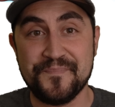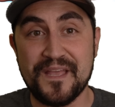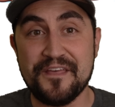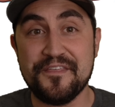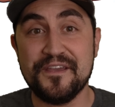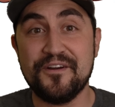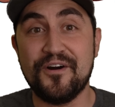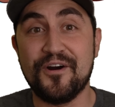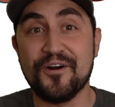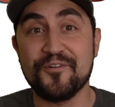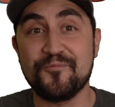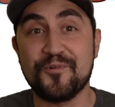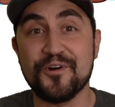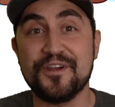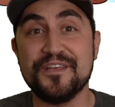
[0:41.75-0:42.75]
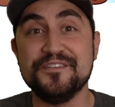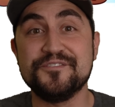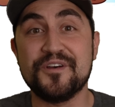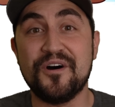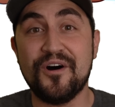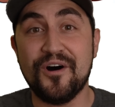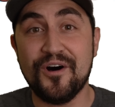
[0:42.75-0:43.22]
I think hard work
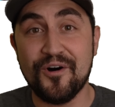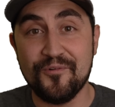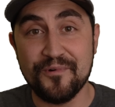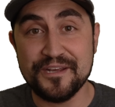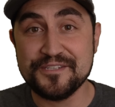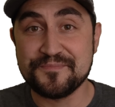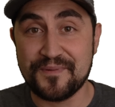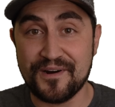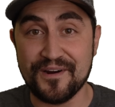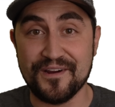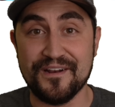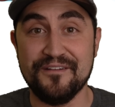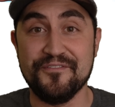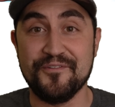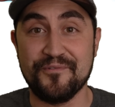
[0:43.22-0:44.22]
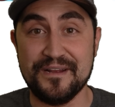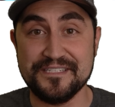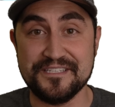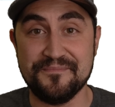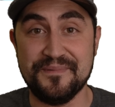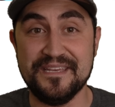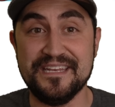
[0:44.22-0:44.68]
is always part of the
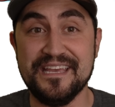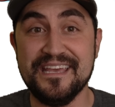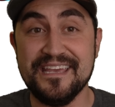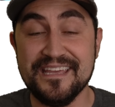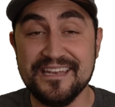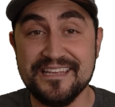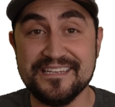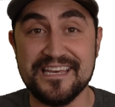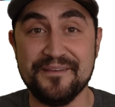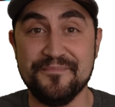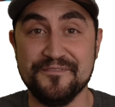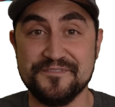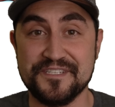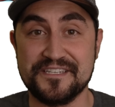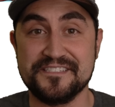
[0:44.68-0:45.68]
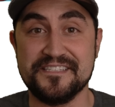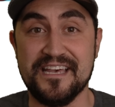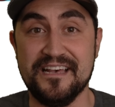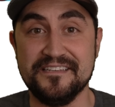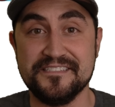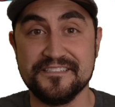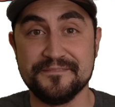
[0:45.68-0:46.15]
recipe to any type of
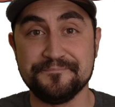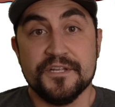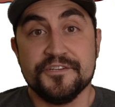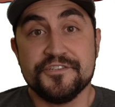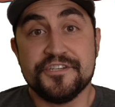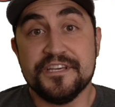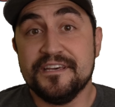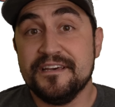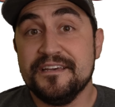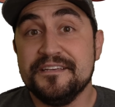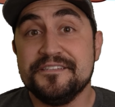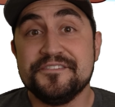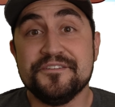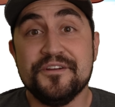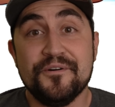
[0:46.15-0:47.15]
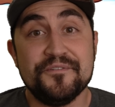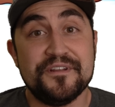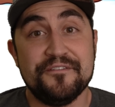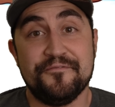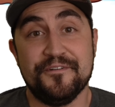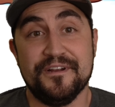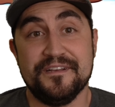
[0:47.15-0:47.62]
success. Chia is no
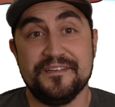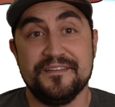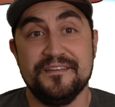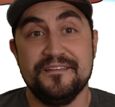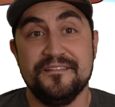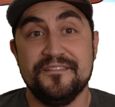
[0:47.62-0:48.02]
different.